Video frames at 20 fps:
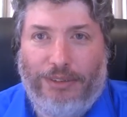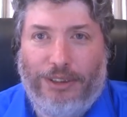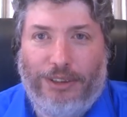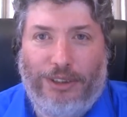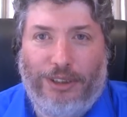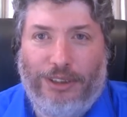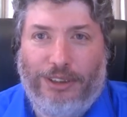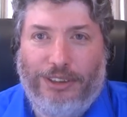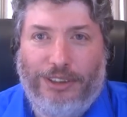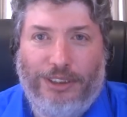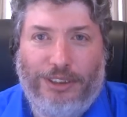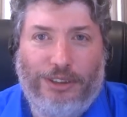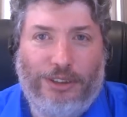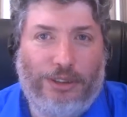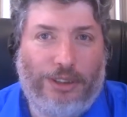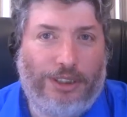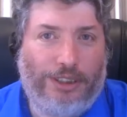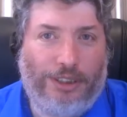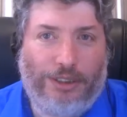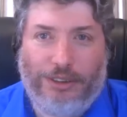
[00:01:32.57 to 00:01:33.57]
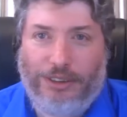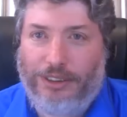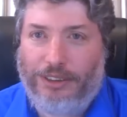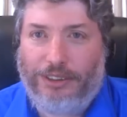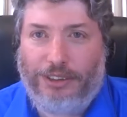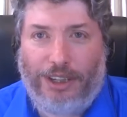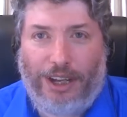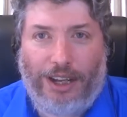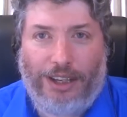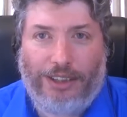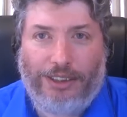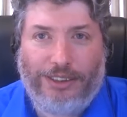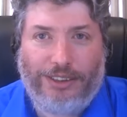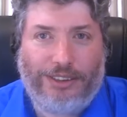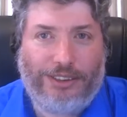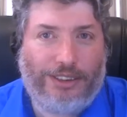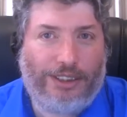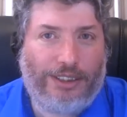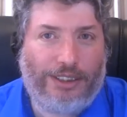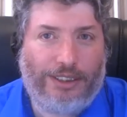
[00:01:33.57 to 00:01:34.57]
girls enjoy, those
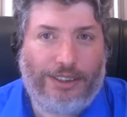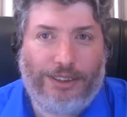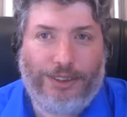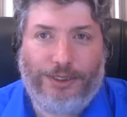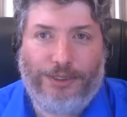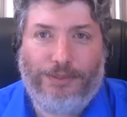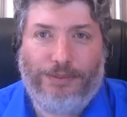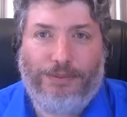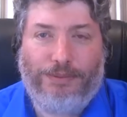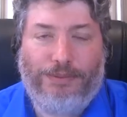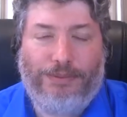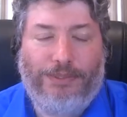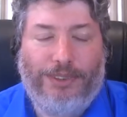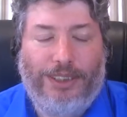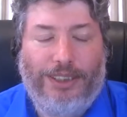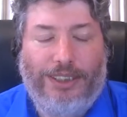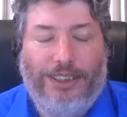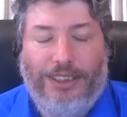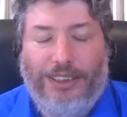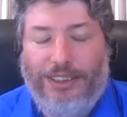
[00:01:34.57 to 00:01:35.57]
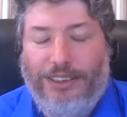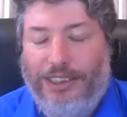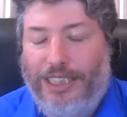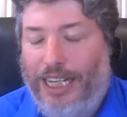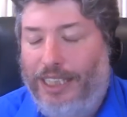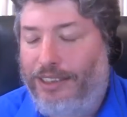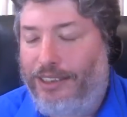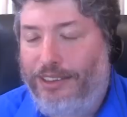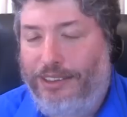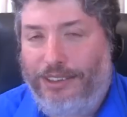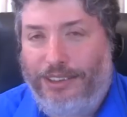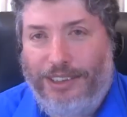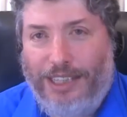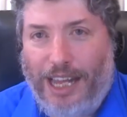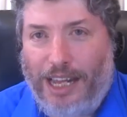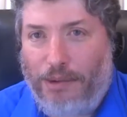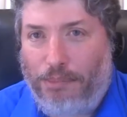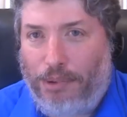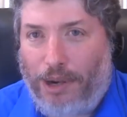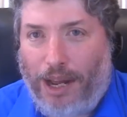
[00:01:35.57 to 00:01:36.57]
dolls, that's
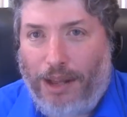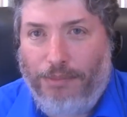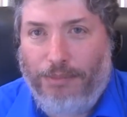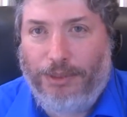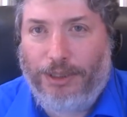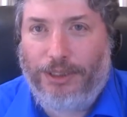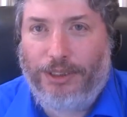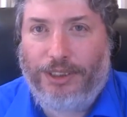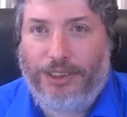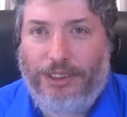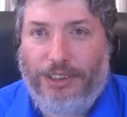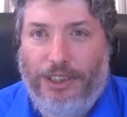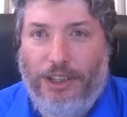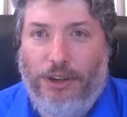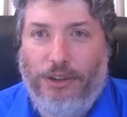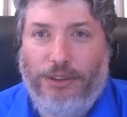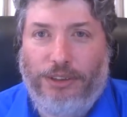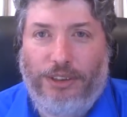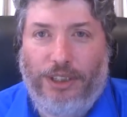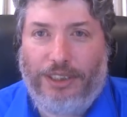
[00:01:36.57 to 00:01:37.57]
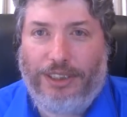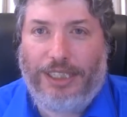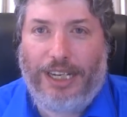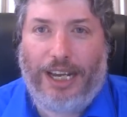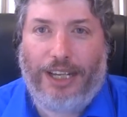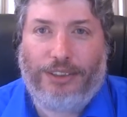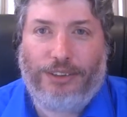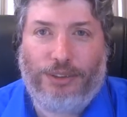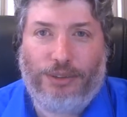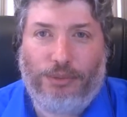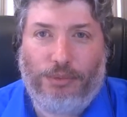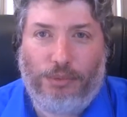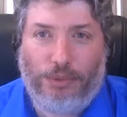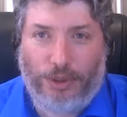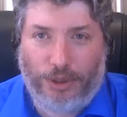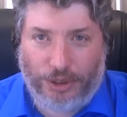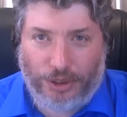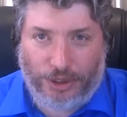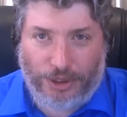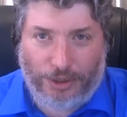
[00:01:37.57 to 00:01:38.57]
not a problem because those are not
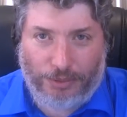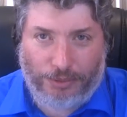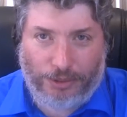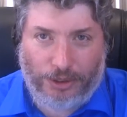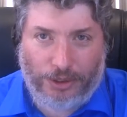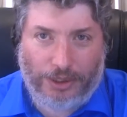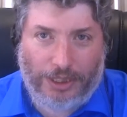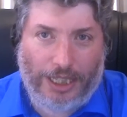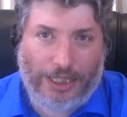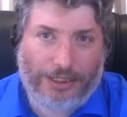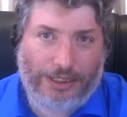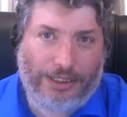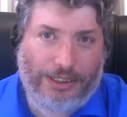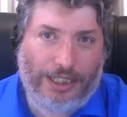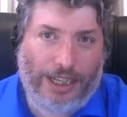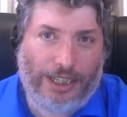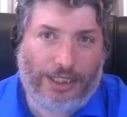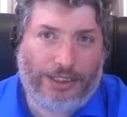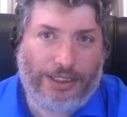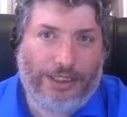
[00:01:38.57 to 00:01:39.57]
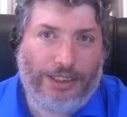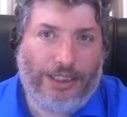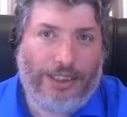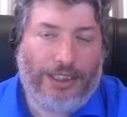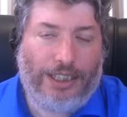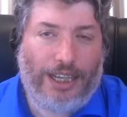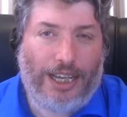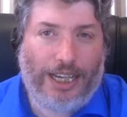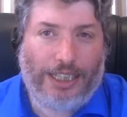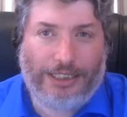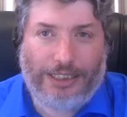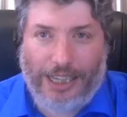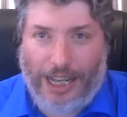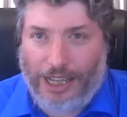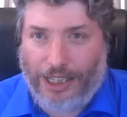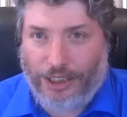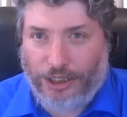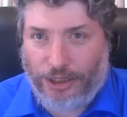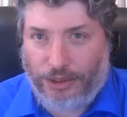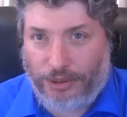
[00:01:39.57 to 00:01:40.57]
worship. So that's not
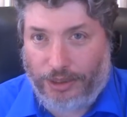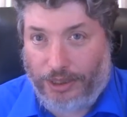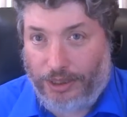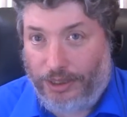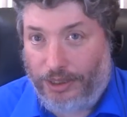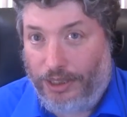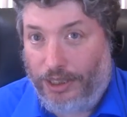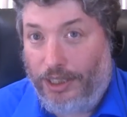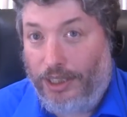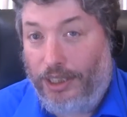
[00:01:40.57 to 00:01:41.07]
idolatry.